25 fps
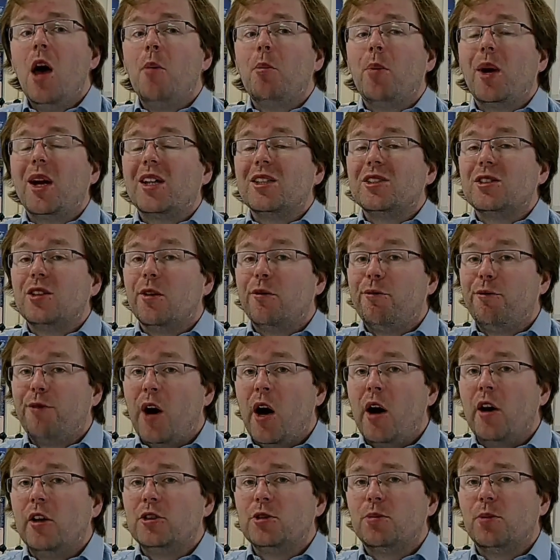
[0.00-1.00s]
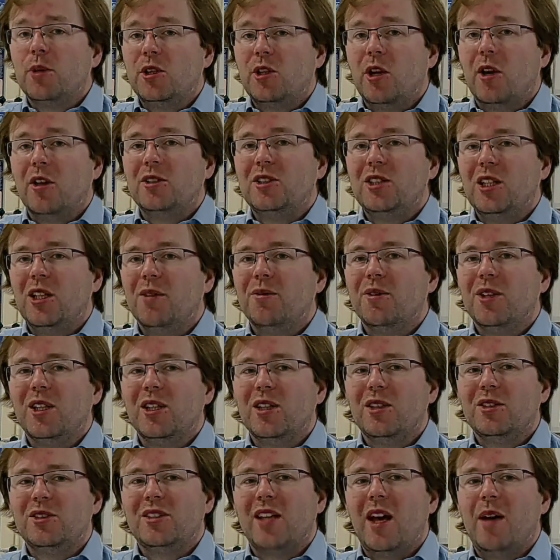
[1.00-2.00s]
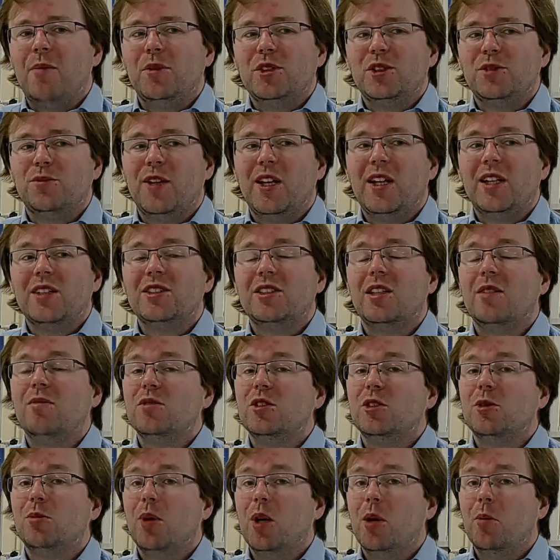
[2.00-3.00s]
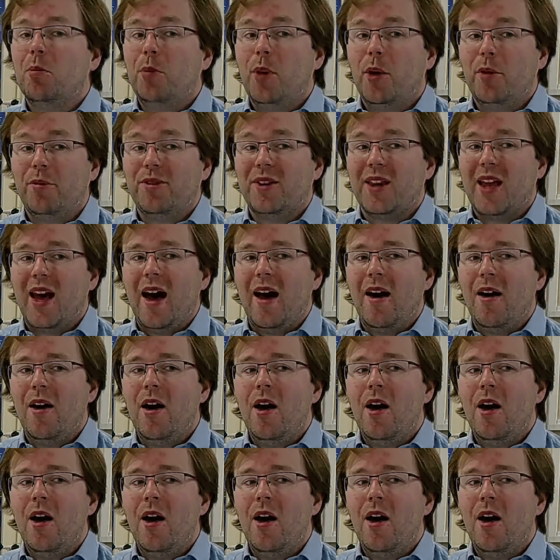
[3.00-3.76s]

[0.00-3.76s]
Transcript: because the vast majority of Earth's atmosphere seems to be above there.